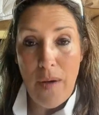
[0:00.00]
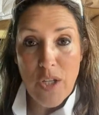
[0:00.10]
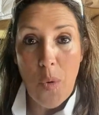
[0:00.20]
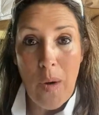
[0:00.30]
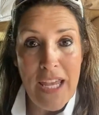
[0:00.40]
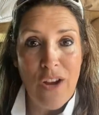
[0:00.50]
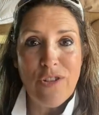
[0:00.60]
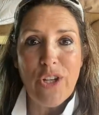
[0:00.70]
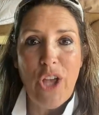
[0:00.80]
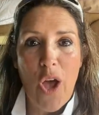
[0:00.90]
20
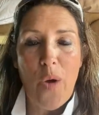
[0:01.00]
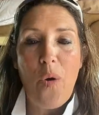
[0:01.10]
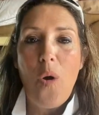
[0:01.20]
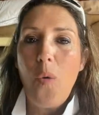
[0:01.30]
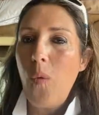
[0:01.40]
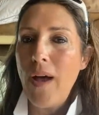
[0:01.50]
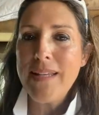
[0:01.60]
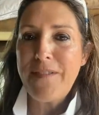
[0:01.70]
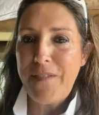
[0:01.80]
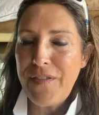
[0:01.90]
years ago
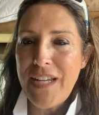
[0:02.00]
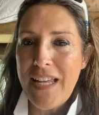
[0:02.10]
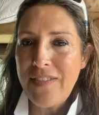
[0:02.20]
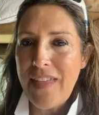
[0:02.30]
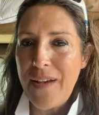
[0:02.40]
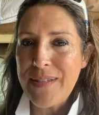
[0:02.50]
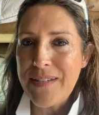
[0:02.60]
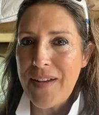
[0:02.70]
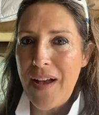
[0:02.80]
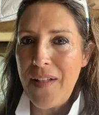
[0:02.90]
was
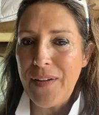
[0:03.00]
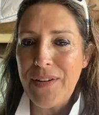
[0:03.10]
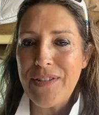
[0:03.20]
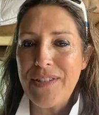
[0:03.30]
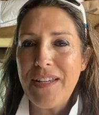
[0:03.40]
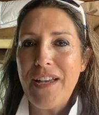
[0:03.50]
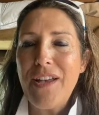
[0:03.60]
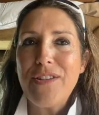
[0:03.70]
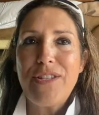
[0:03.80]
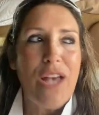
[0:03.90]
$15,000.
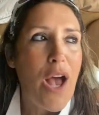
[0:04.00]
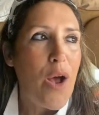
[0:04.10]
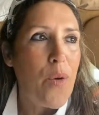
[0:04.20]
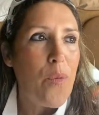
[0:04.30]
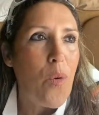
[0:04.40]
So